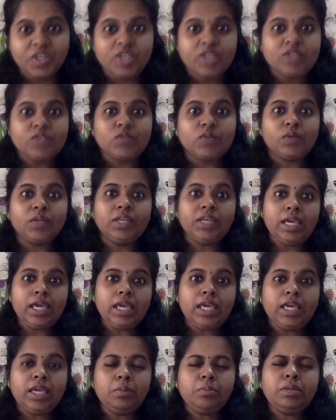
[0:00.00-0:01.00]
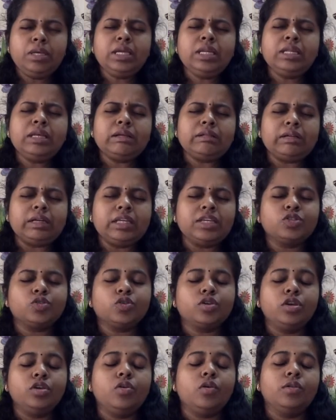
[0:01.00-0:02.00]
So
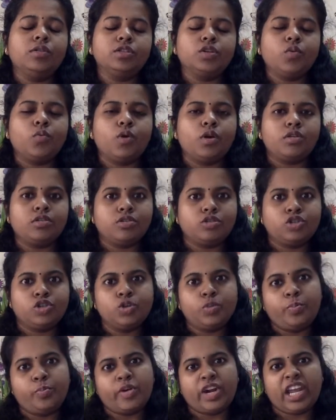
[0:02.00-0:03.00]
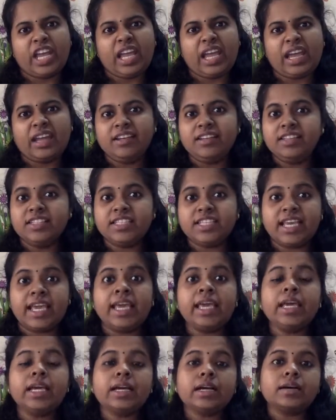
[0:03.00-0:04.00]
he also wanted to pray and
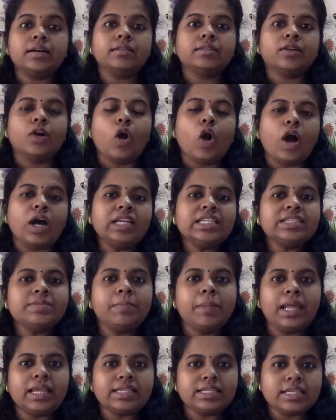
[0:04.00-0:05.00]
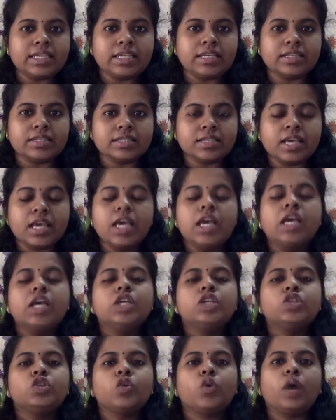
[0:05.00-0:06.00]
take the God's blessings.
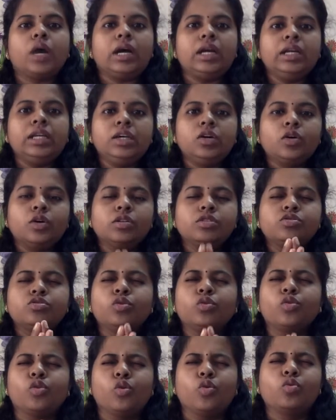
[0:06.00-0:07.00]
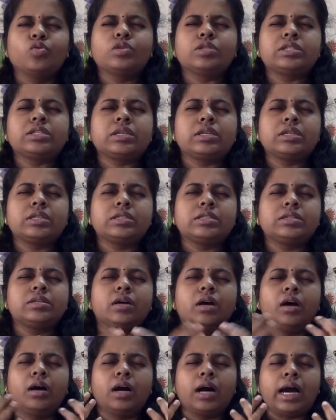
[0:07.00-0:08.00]
So Ali also closed his
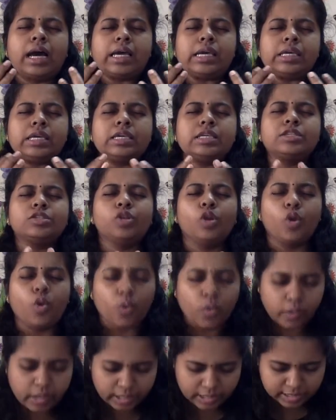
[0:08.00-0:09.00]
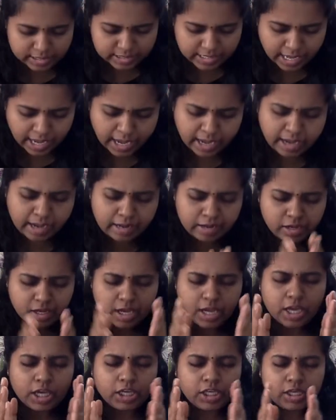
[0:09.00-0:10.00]
eyes, lowered his head.
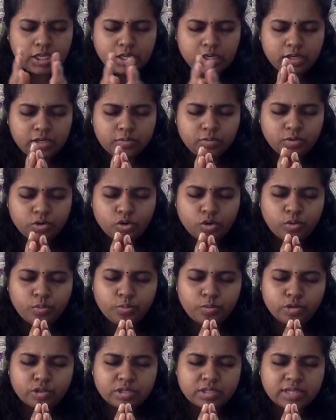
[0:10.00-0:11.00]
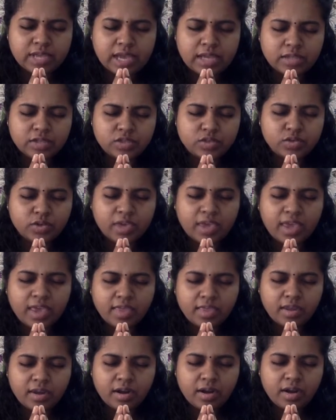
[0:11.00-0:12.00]
He, put his hands
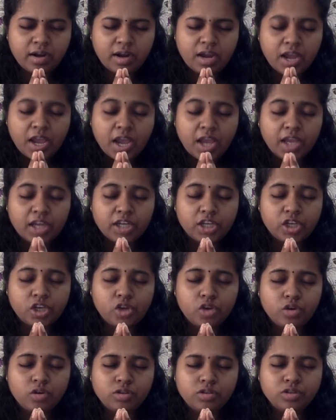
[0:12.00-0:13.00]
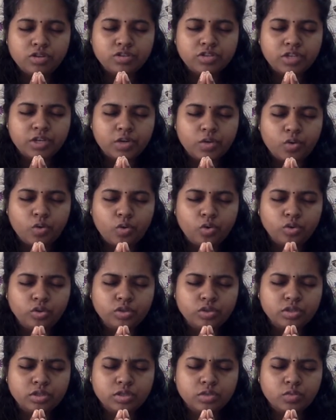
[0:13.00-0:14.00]
together, and he also said, "Oh,
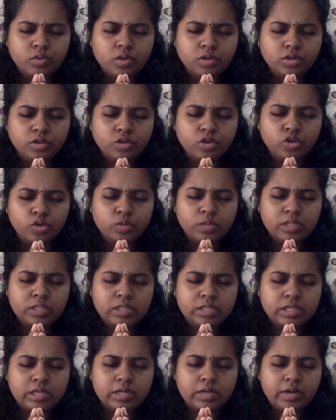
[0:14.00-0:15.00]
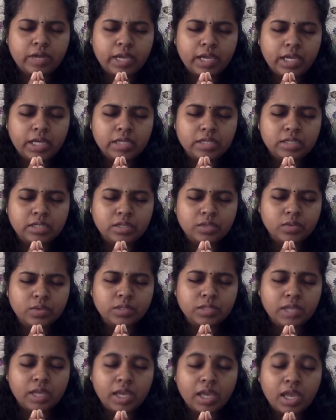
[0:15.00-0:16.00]
this is what the humans did, right?" And he
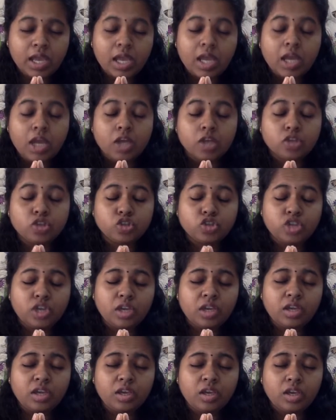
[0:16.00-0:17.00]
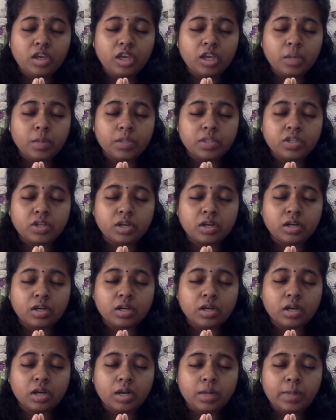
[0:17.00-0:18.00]
was like, "Jai
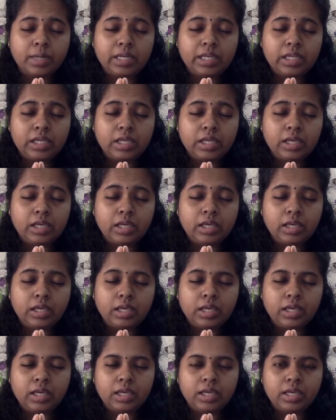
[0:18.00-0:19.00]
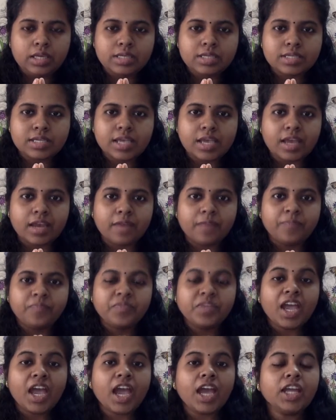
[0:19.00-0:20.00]
Bajrangbali," he said.
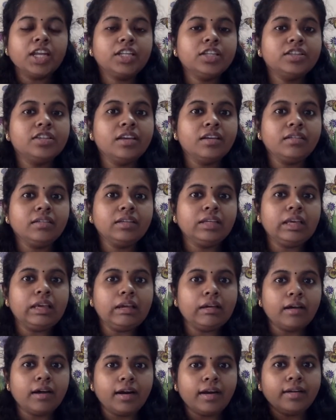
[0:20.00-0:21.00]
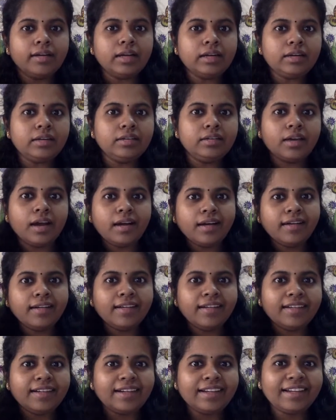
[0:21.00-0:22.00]
And then he heard a
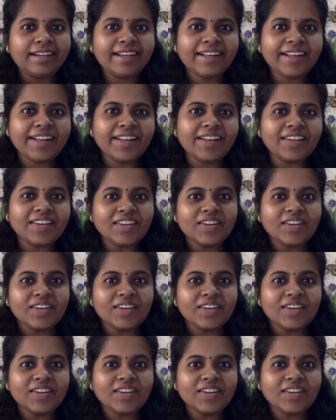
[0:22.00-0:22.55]
tongue.